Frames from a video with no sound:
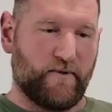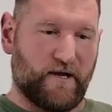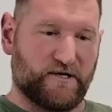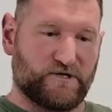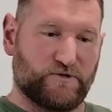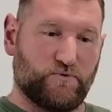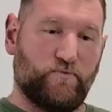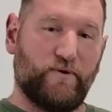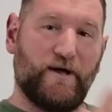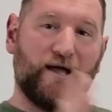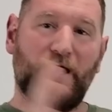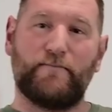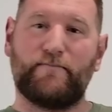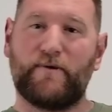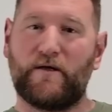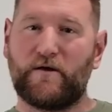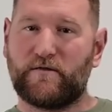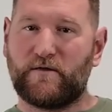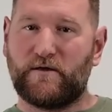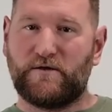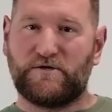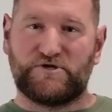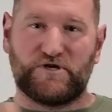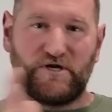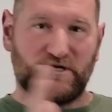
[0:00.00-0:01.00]
it's way
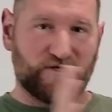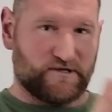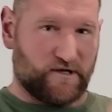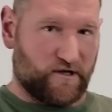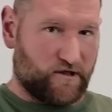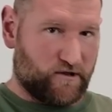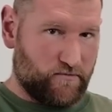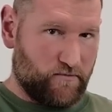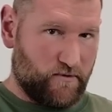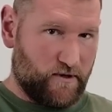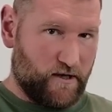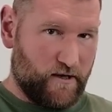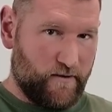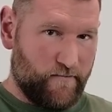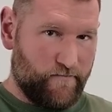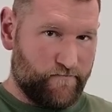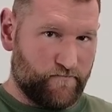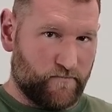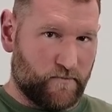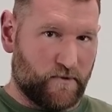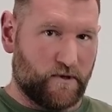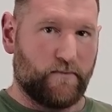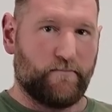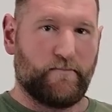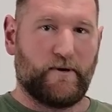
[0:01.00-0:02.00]
better than just a 3,
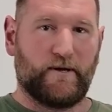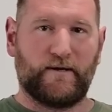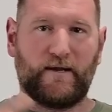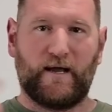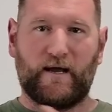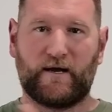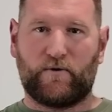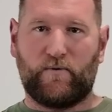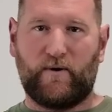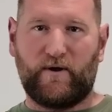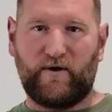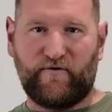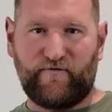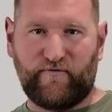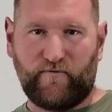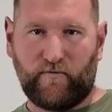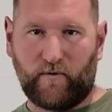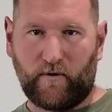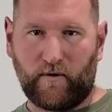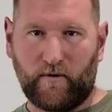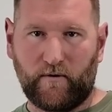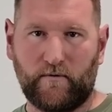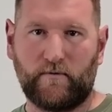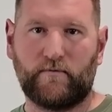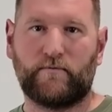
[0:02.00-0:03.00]
but not quite a
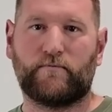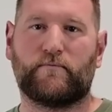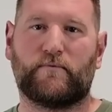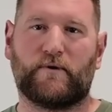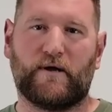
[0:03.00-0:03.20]
4.